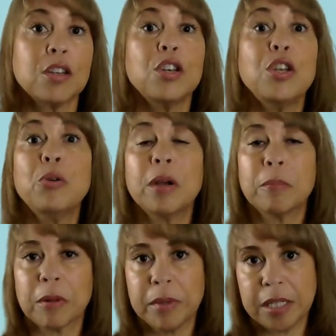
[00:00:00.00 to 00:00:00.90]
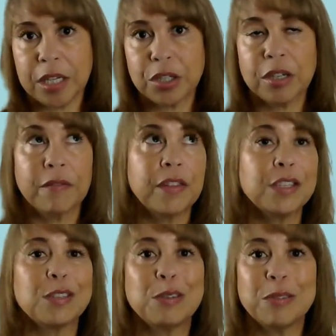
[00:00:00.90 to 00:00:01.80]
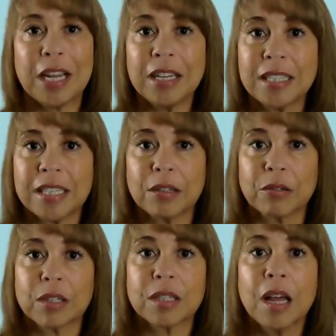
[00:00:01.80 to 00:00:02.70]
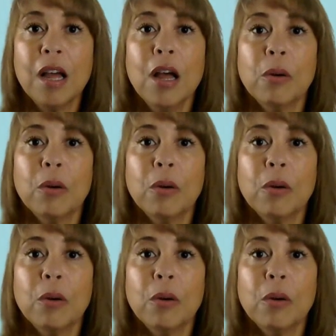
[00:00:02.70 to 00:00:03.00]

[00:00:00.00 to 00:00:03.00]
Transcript: new implementation of these new data standards